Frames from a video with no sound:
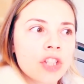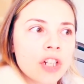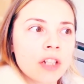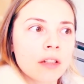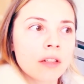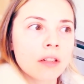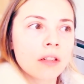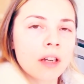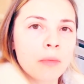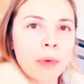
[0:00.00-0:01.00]
It's like a
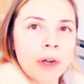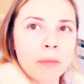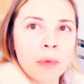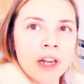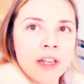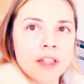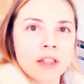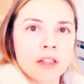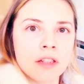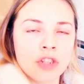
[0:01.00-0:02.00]
paralytic. You're
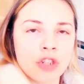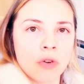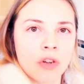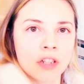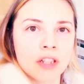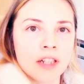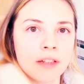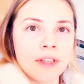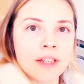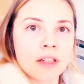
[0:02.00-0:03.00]
sitting in front of
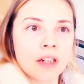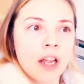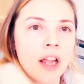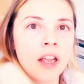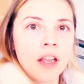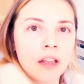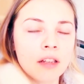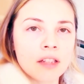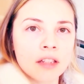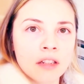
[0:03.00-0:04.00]
TV with your mouth
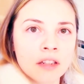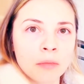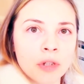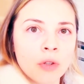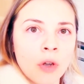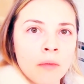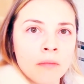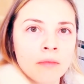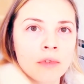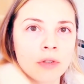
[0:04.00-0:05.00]
open, saliva
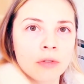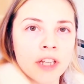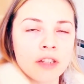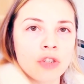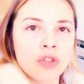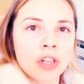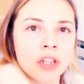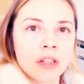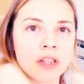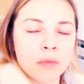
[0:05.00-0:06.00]
flowing out.
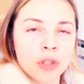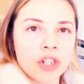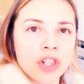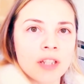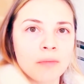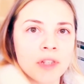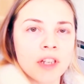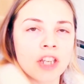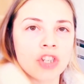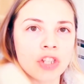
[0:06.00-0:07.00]
You're watching those
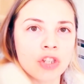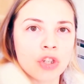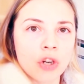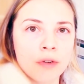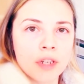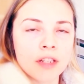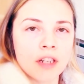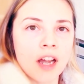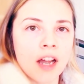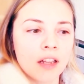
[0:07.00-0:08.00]
endless shows
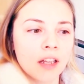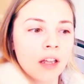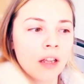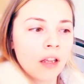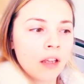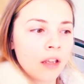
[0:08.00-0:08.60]
and serials.